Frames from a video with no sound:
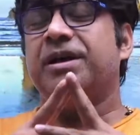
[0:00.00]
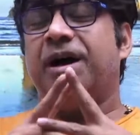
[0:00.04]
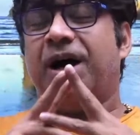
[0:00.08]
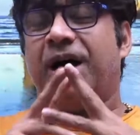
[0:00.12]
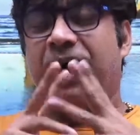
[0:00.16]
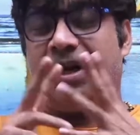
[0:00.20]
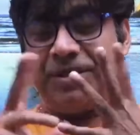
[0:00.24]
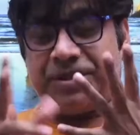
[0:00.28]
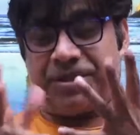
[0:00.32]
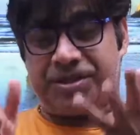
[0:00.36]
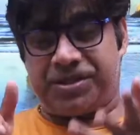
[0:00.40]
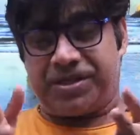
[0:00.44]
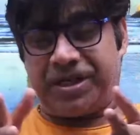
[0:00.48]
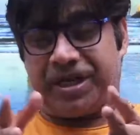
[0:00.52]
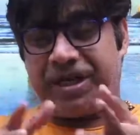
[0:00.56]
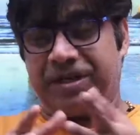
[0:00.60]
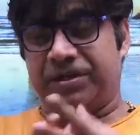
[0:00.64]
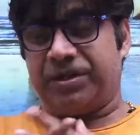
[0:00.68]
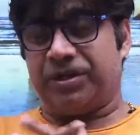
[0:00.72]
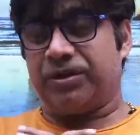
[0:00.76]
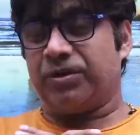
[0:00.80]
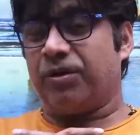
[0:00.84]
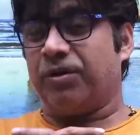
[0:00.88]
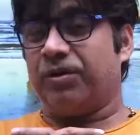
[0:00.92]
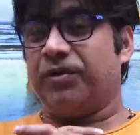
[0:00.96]
understand
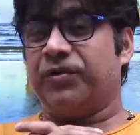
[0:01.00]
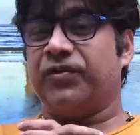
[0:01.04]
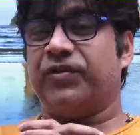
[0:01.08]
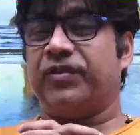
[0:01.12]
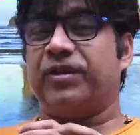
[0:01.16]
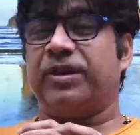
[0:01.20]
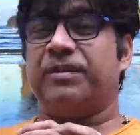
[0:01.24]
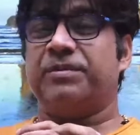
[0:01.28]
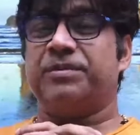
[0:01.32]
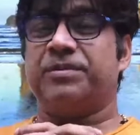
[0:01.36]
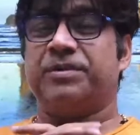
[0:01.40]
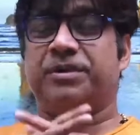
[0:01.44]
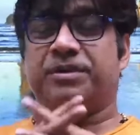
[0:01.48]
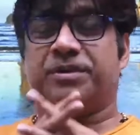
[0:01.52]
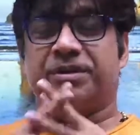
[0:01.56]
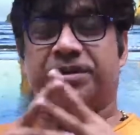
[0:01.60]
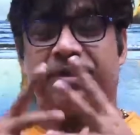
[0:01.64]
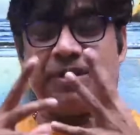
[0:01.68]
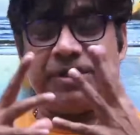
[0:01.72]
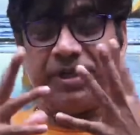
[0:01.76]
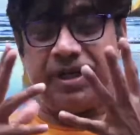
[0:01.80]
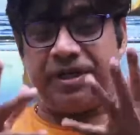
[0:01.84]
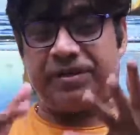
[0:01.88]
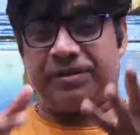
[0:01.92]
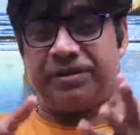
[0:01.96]
the concept,
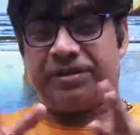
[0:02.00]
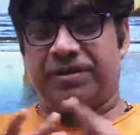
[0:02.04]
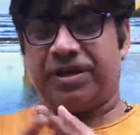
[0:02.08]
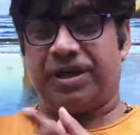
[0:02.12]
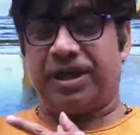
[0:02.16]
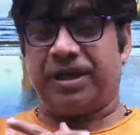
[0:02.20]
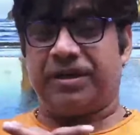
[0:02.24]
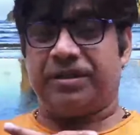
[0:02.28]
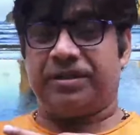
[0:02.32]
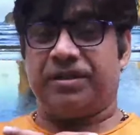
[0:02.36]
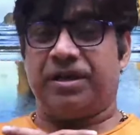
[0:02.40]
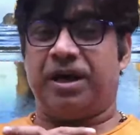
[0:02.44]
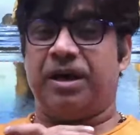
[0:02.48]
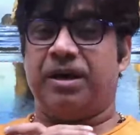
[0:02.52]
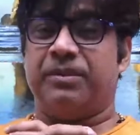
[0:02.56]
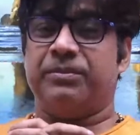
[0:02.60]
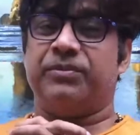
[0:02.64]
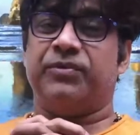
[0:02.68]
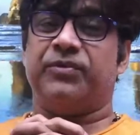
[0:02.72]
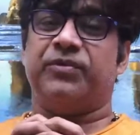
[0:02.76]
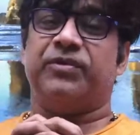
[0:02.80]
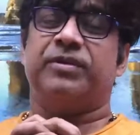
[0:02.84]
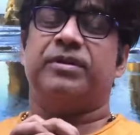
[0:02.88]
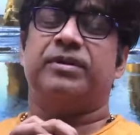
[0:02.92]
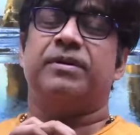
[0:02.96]
create the
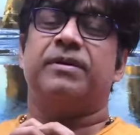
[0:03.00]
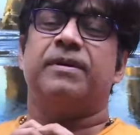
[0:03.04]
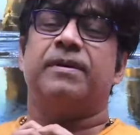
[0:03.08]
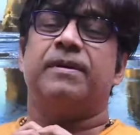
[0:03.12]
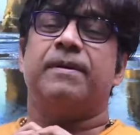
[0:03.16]
diagrams,